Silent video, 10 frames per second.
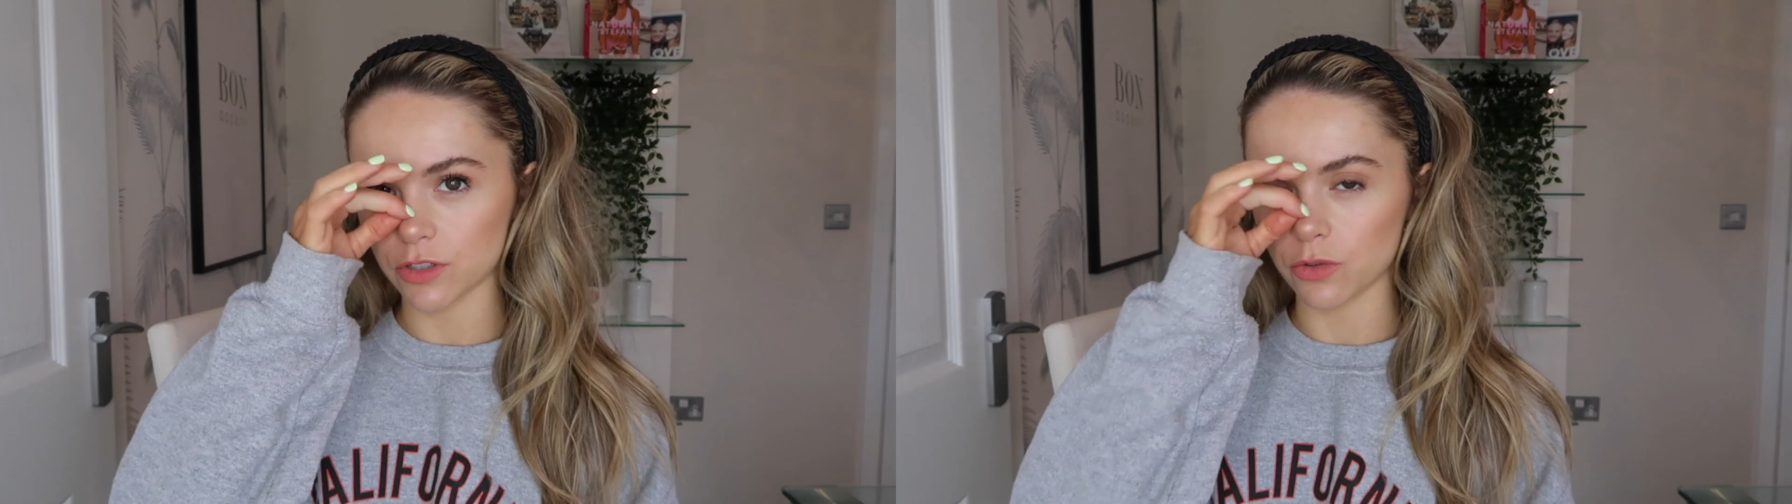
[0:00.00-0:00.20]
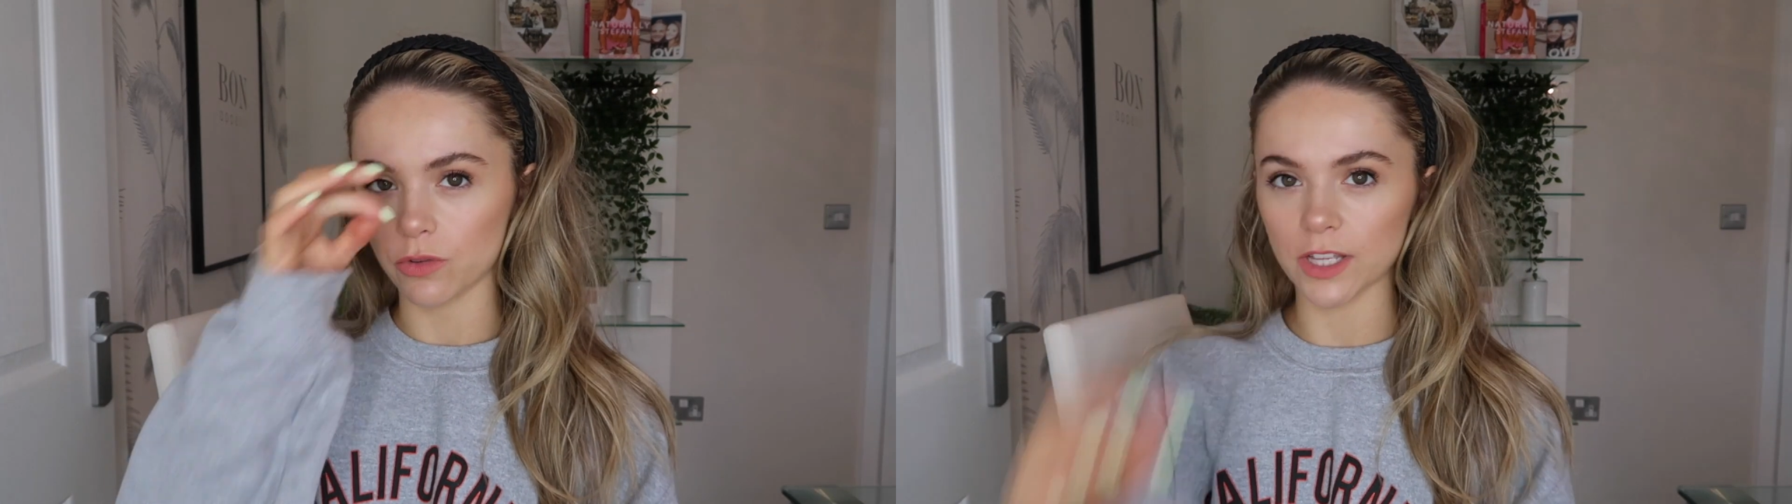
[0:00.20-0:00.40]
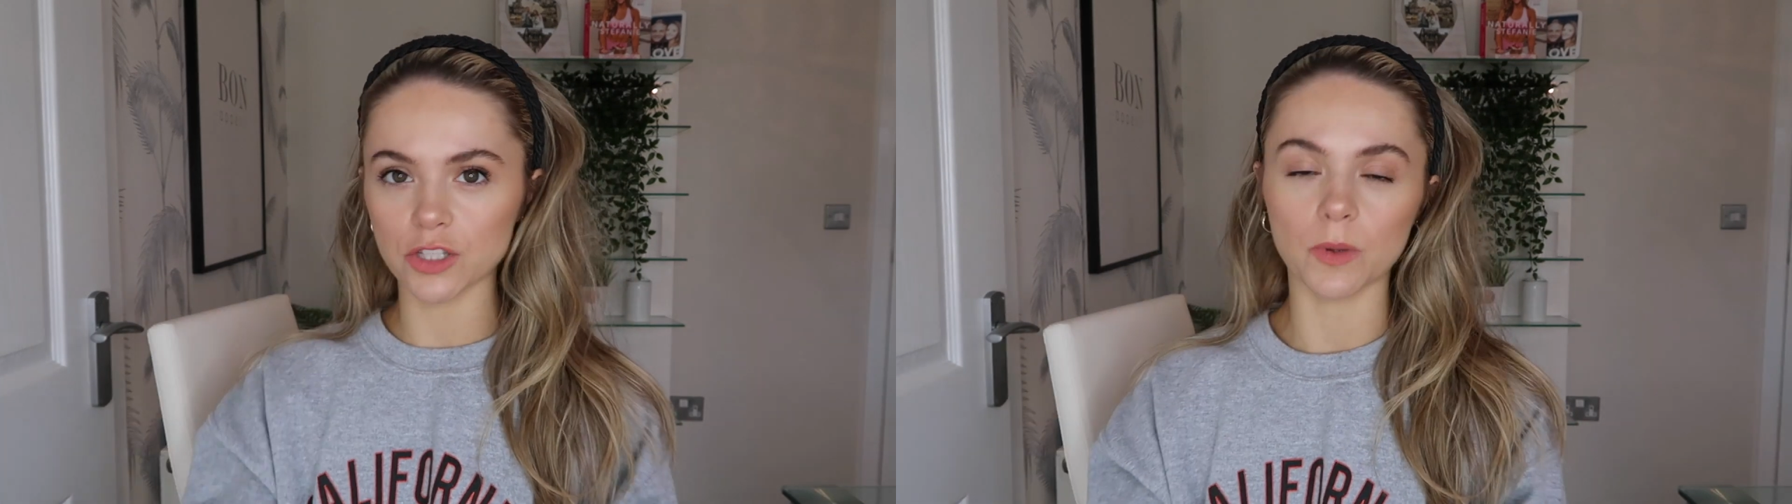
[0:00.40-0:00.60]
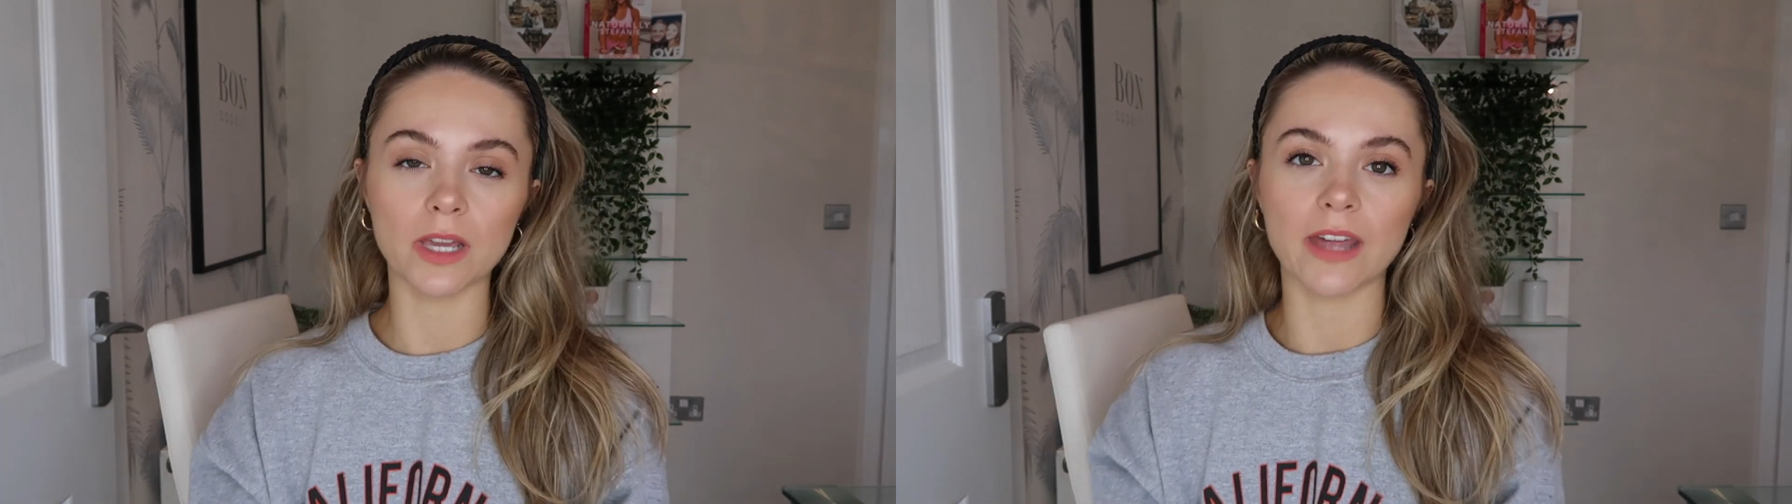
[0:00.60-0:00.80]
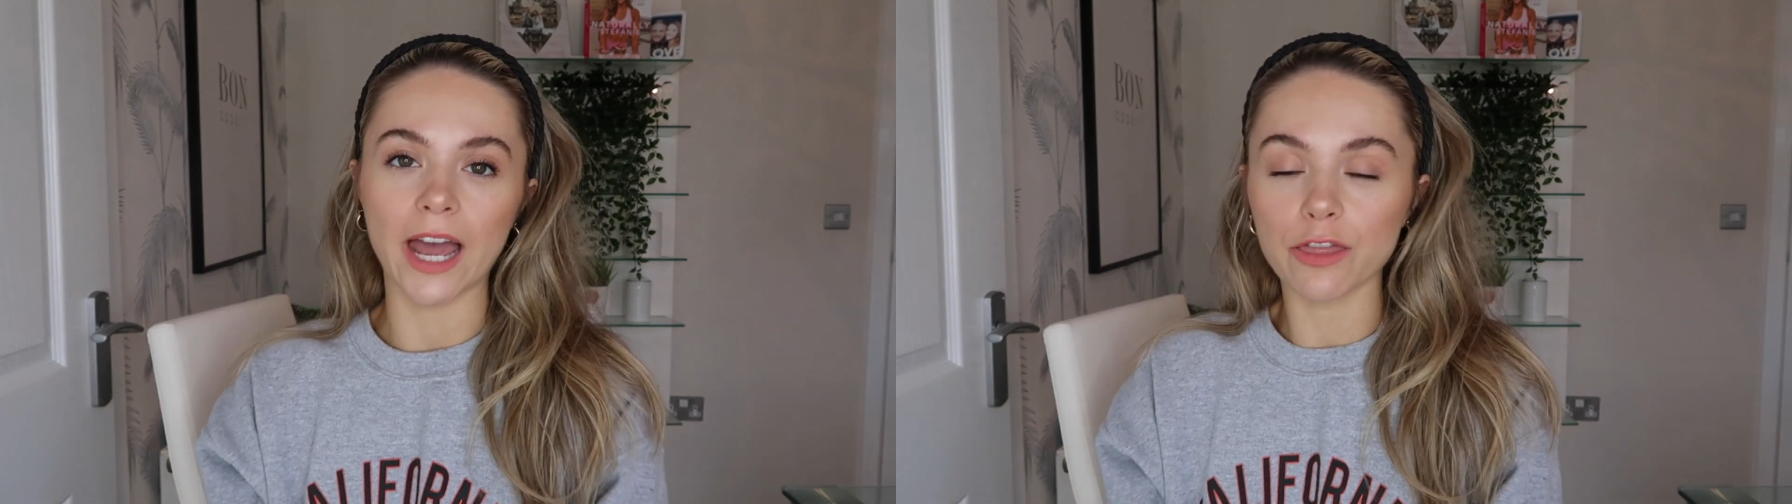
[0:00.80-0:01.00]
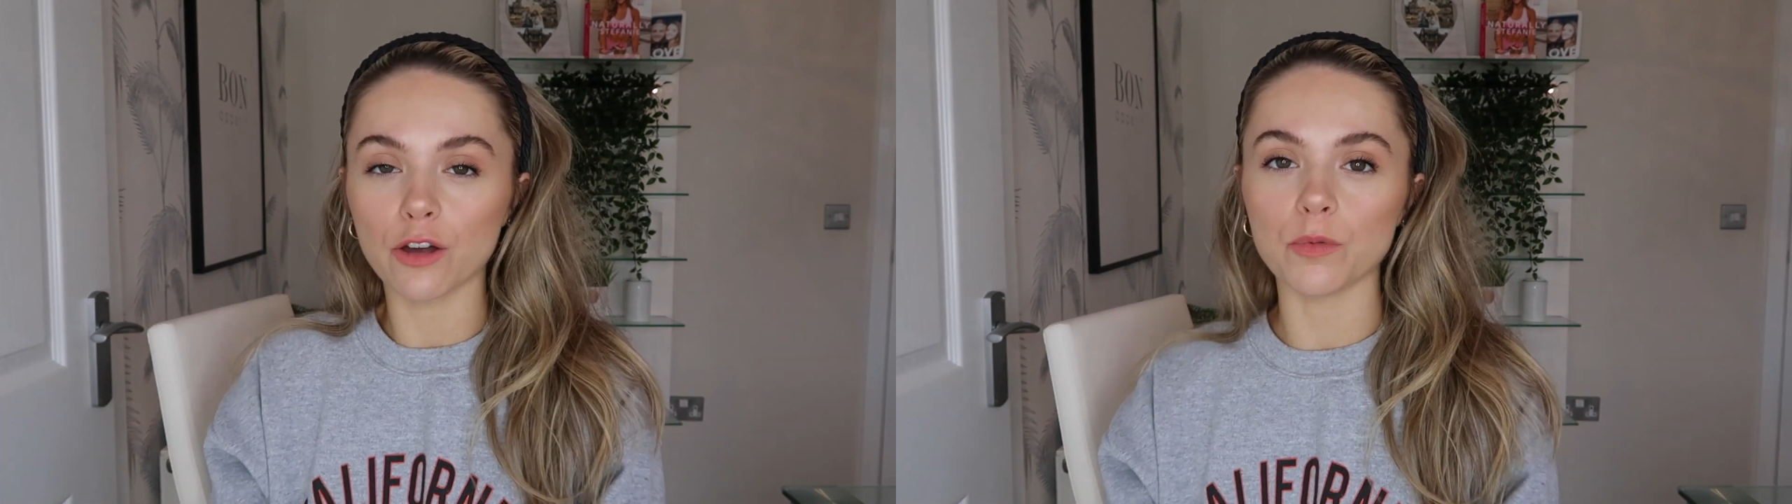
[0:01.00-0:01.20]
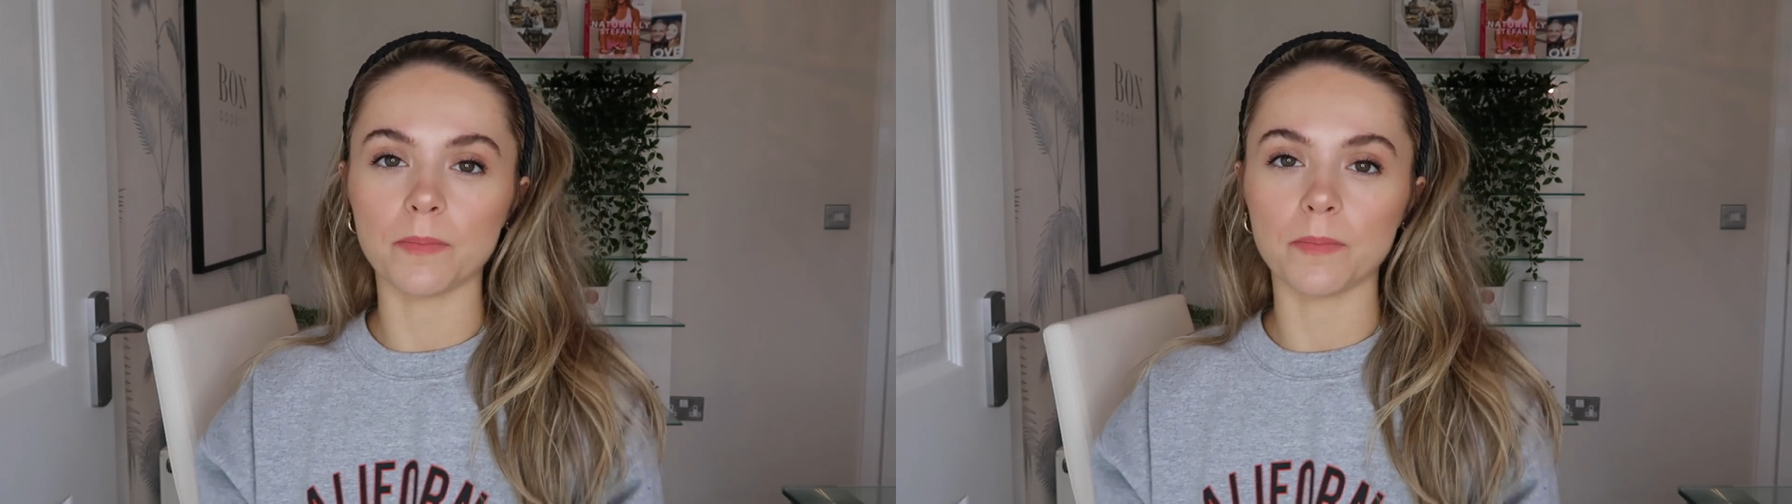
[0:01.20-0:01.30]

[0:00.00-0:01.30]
to do this week that I thought